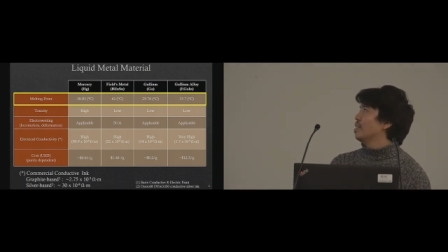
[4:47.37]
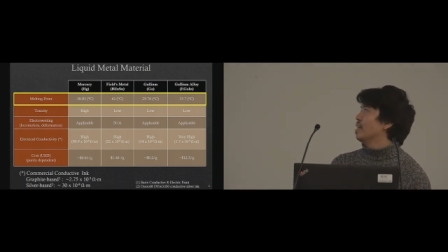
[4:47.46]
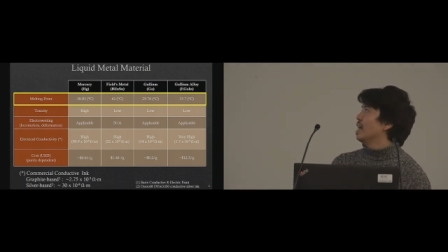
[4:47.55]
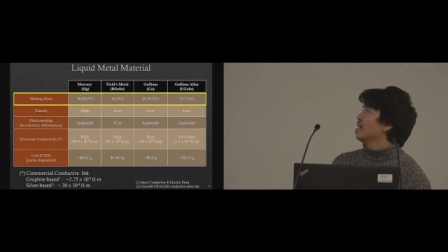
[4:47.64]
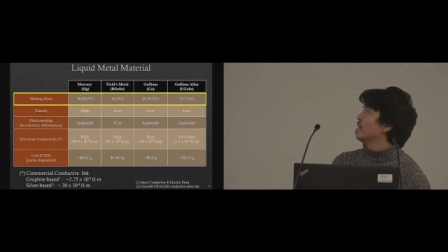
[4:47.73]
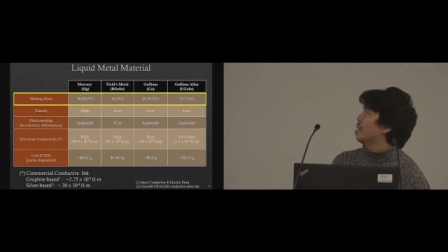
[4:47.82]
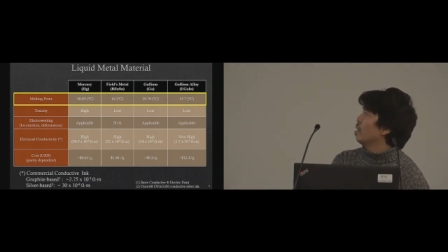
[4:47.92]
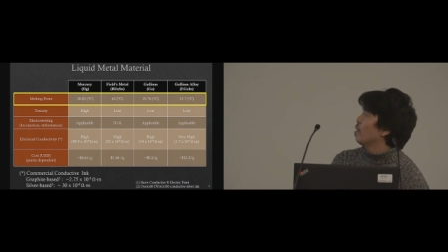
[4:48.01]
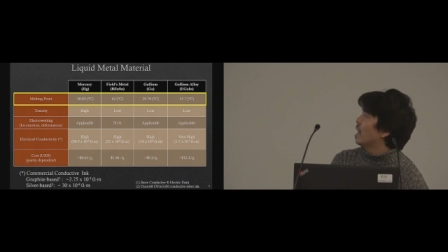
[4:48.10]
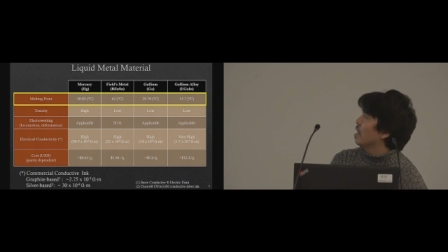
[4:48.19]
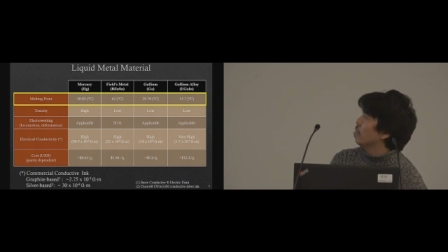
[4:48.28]
There are
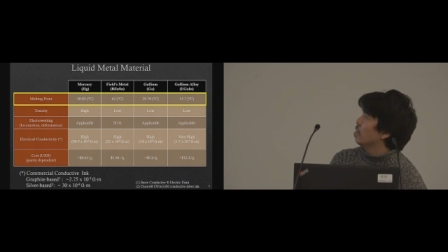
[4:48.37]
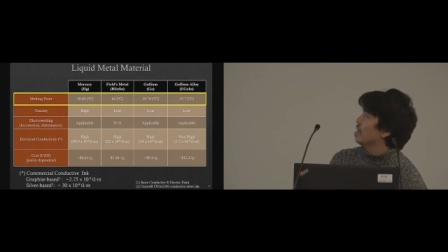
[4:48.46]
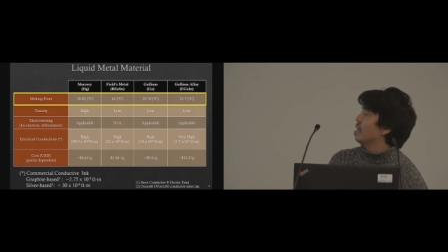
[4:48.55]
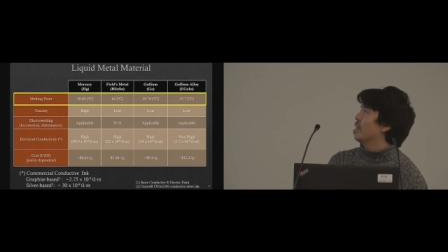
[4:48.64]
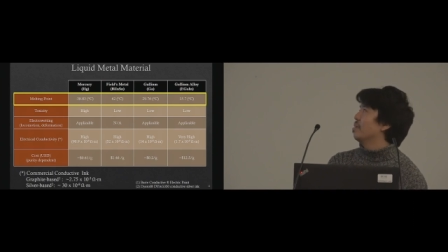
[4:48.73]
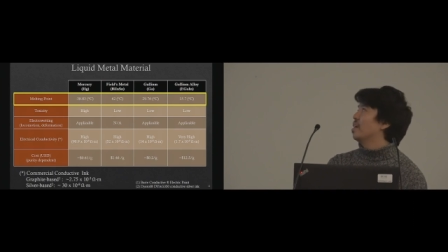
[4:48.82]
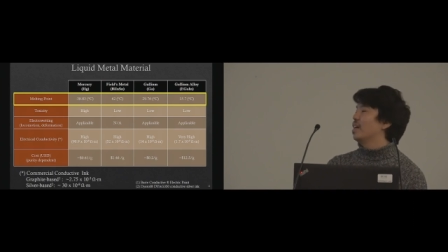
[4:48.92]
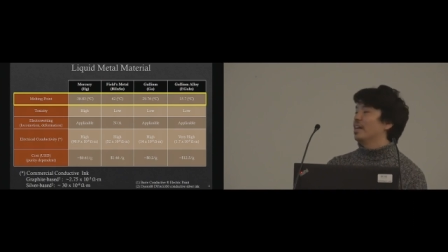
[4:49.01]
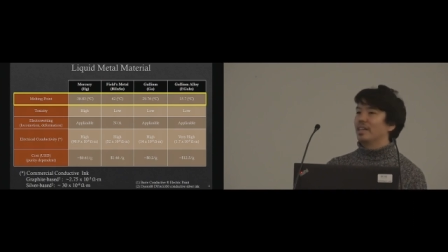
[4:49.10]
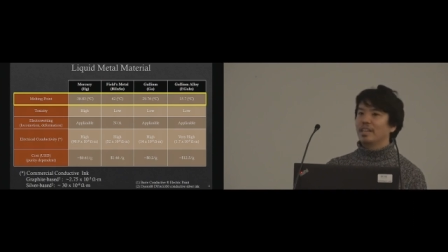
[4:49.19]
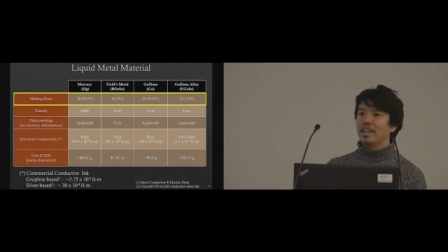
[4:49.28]
other kinds of
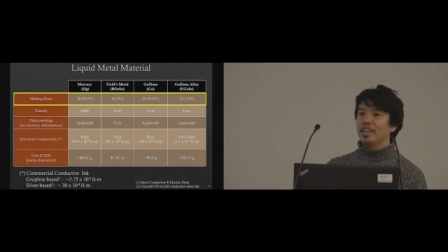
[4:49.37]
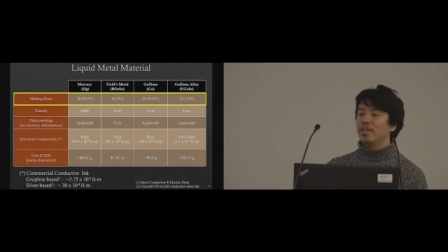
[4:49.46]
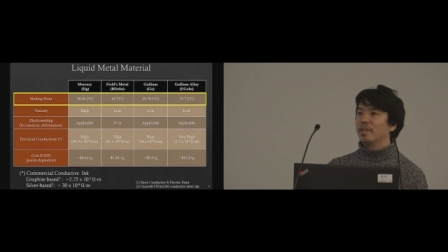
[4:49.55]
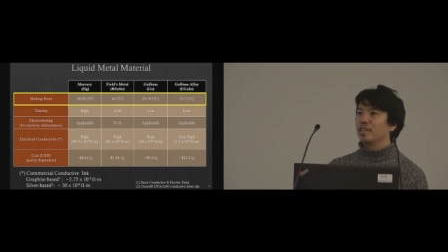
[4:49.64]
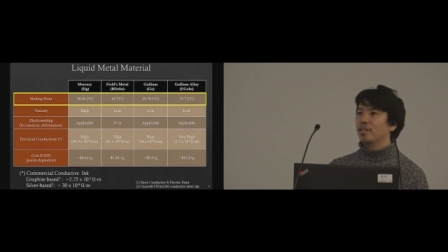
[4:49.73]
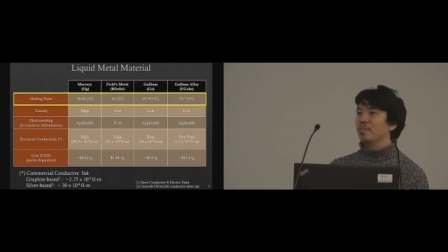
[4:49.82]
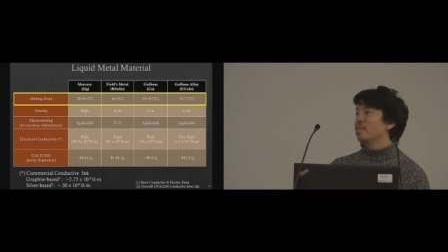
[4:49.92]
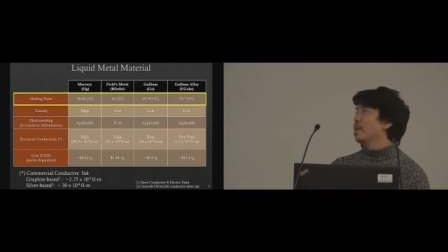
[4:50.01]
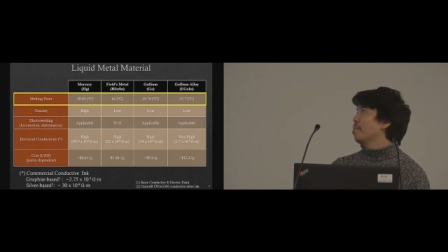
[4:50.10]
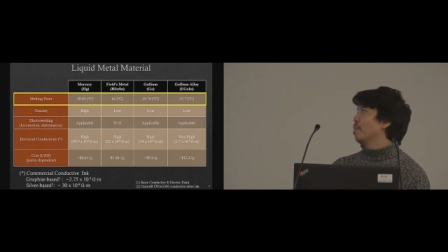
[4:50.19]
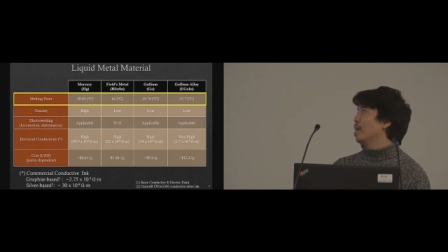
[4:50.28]
the, liquid metal.
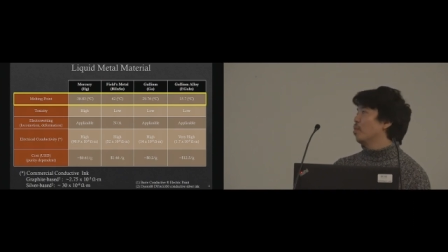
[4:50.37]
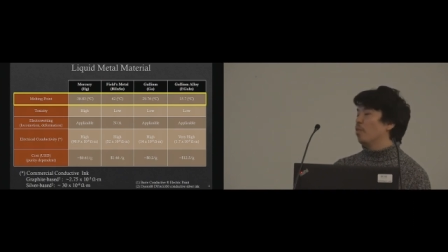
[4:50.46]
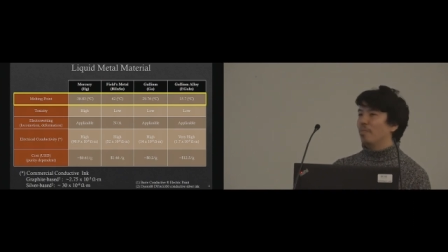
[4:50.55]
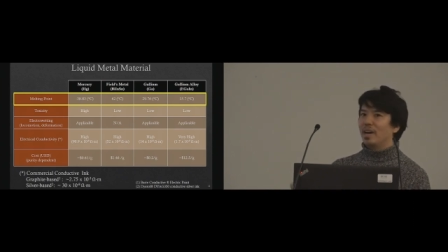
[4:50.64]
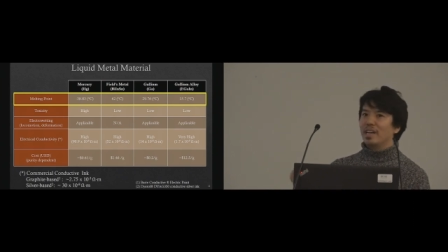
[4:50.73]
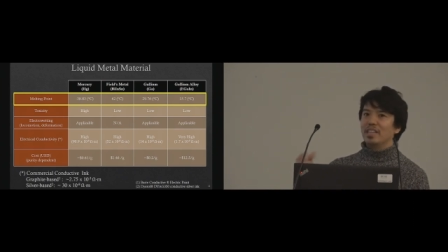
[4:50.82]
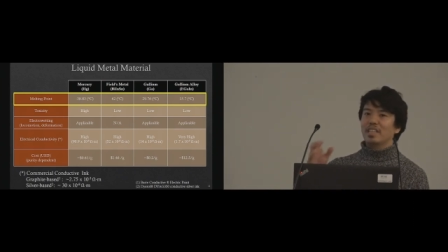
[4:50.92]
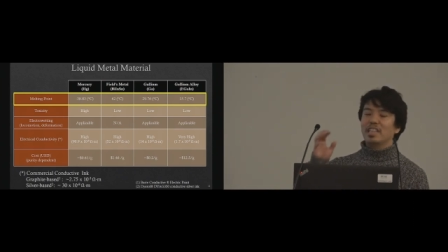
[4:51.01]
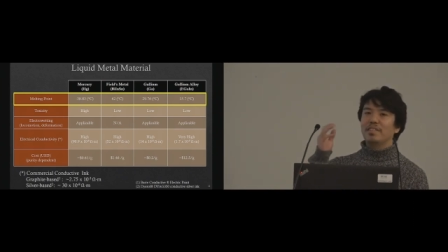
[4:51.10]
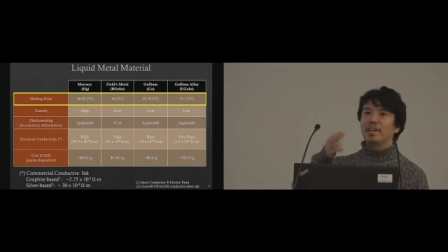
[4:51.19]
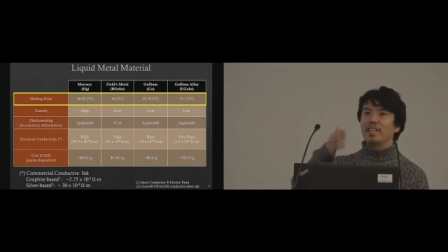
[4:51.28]
By combining
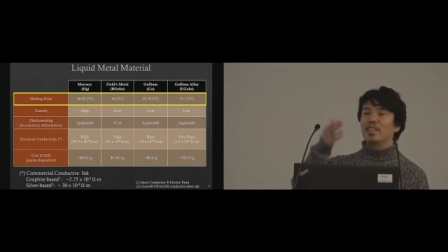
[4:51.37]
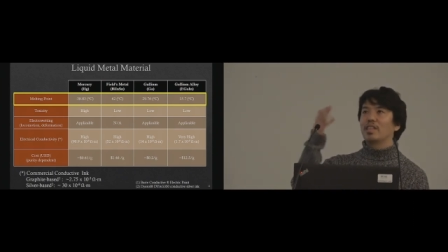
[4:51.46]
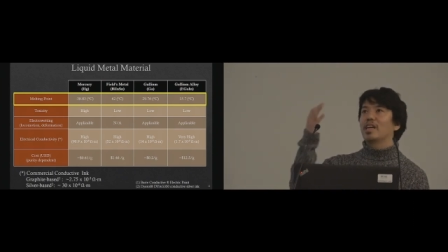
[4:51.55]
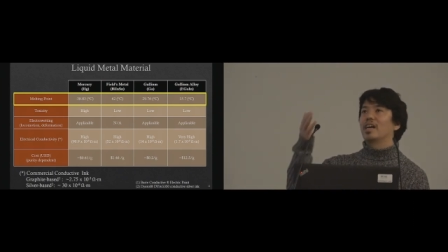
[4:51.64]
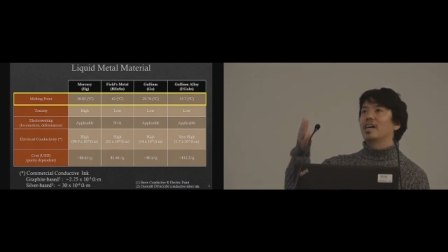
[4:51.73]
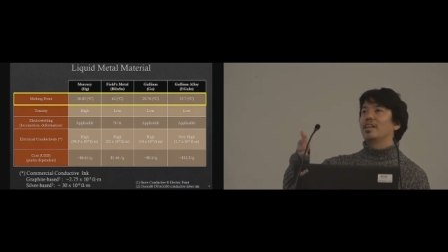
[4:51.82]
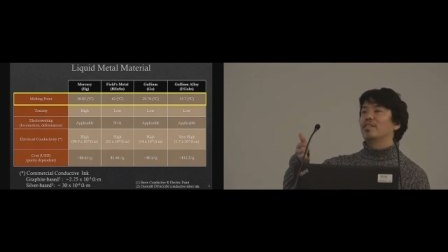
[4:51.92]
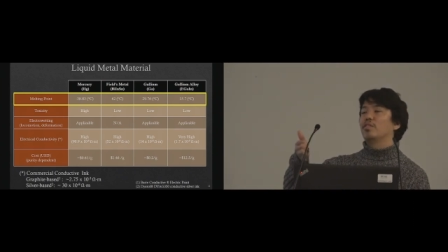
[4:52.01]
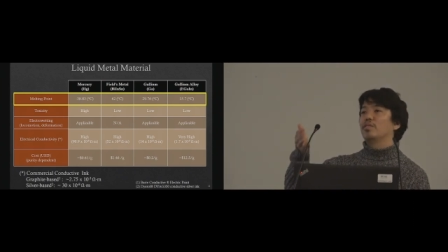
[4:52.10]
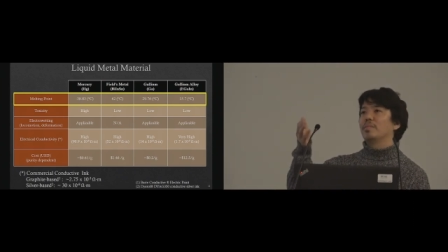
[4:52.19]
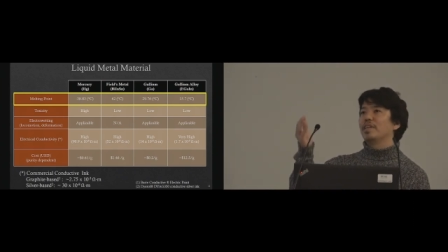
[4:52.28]
the different
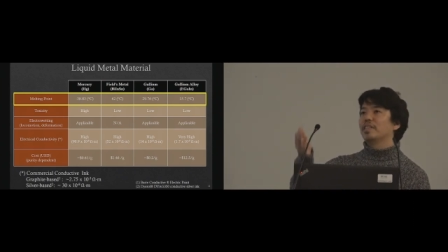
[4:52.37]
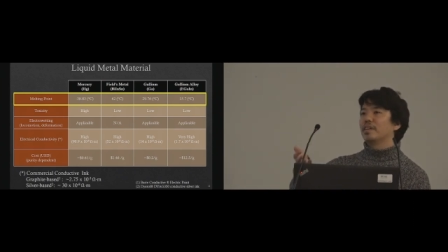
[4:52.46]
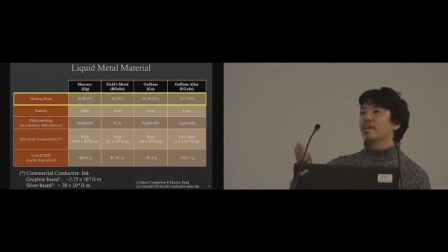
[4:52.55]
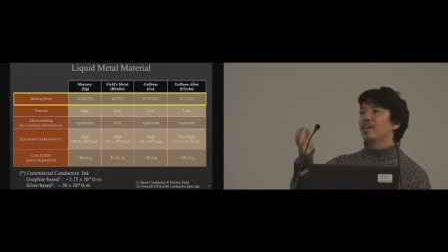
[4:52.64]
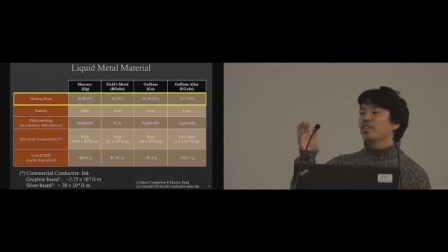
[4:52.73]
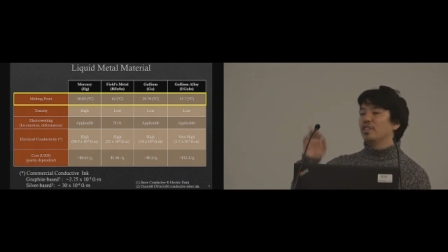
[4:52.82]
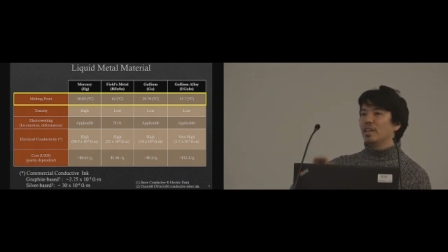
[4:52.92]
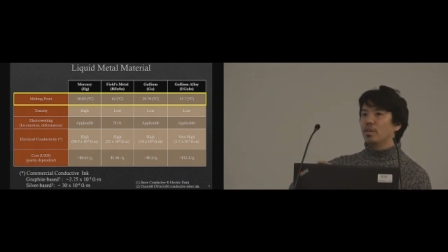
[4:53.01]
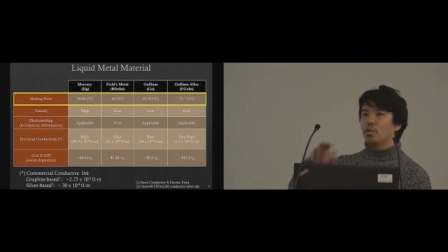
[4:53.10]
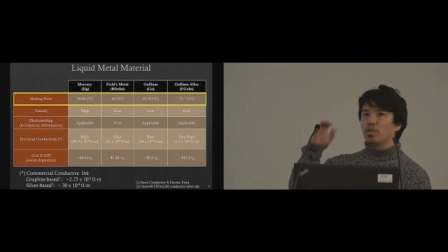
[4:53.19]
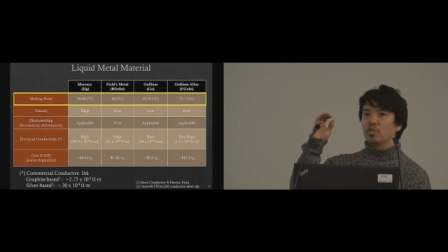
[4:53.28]
kinds of the metal, you
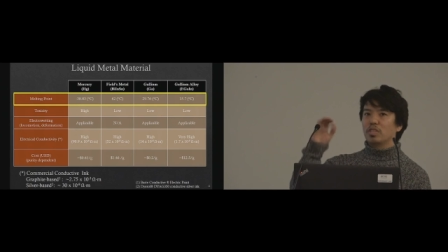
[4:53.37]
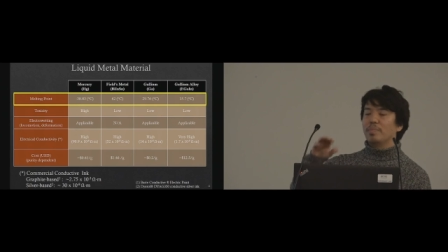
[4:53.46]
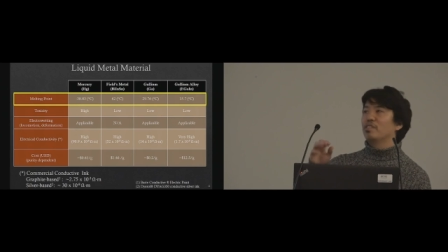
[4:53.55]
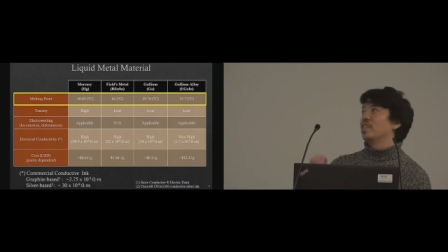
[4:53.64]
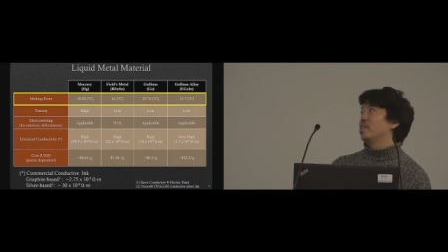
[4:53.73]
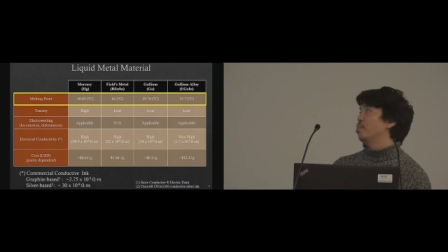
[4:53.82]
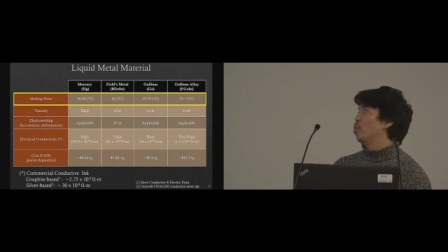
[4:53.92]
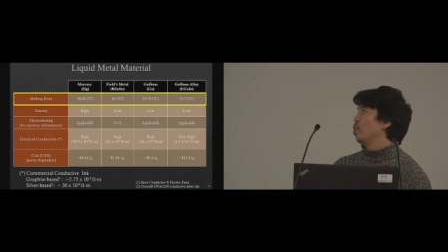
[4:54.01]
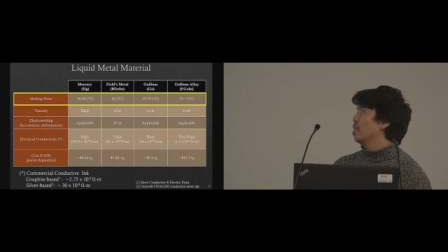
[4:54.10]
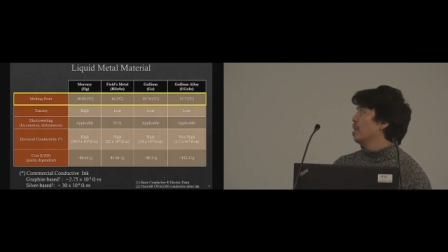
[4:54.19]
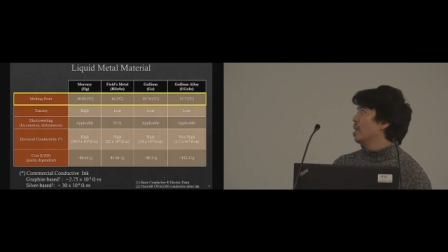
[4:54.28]
can control the melting
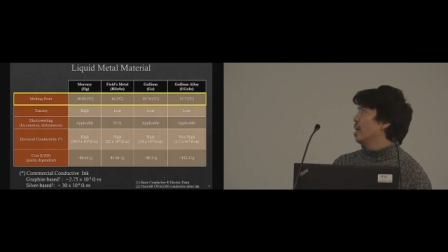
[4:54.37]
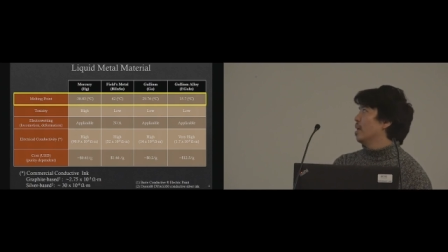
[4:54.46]
point.